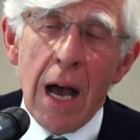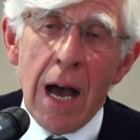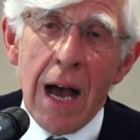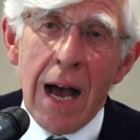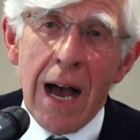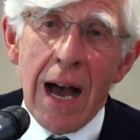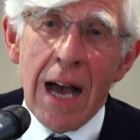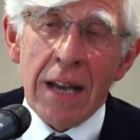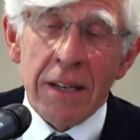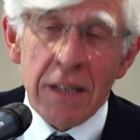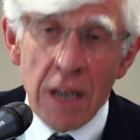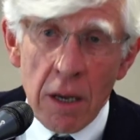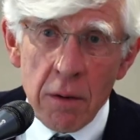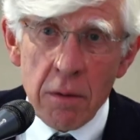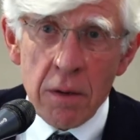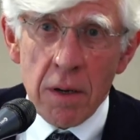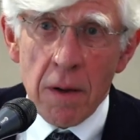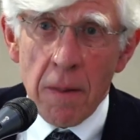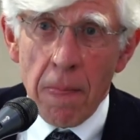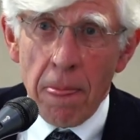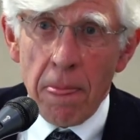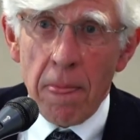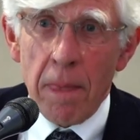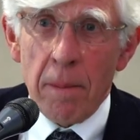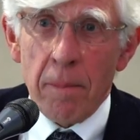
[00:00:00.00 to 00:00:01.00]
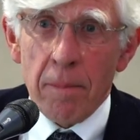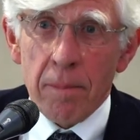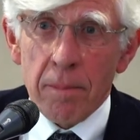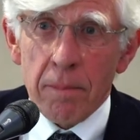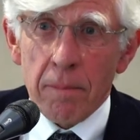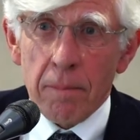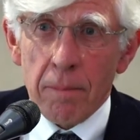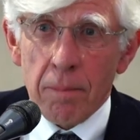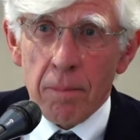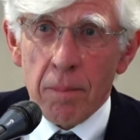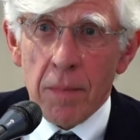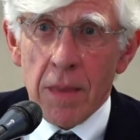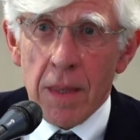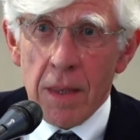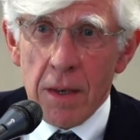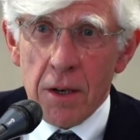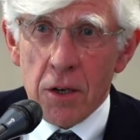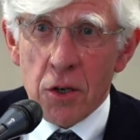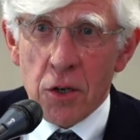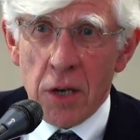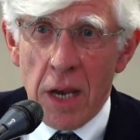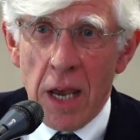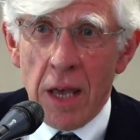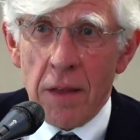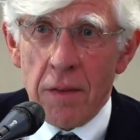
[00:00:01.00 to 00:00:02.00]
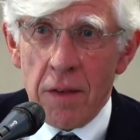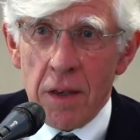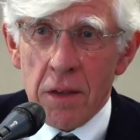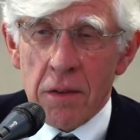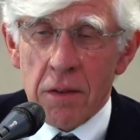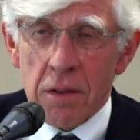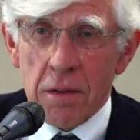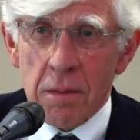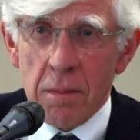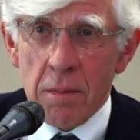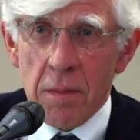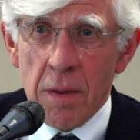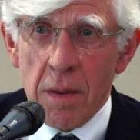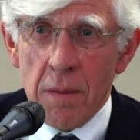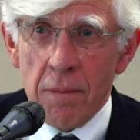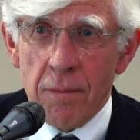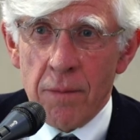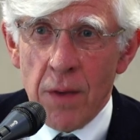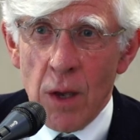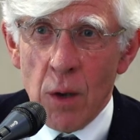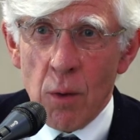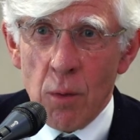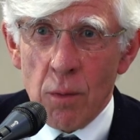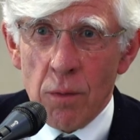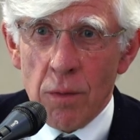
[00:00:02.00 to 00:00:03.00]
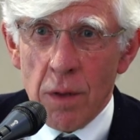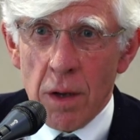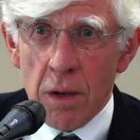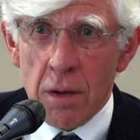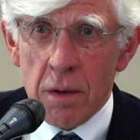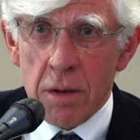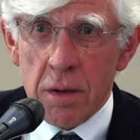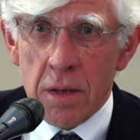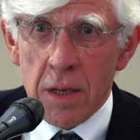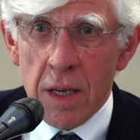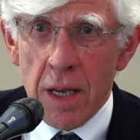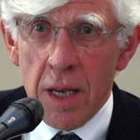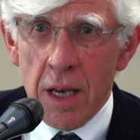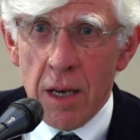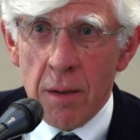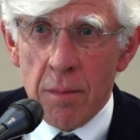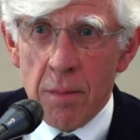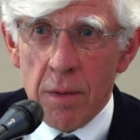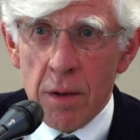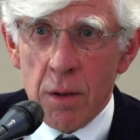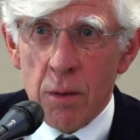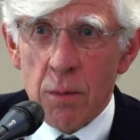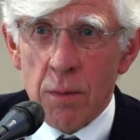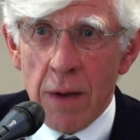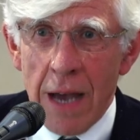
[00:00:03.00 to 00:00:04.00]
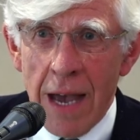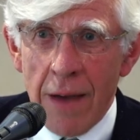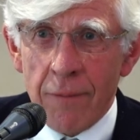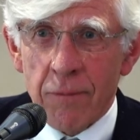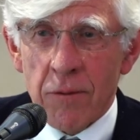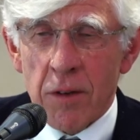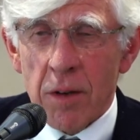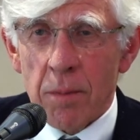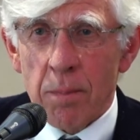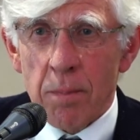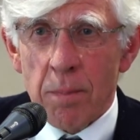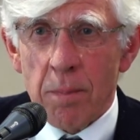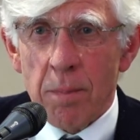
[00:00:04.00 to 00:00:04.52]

I don't share this view that you have to,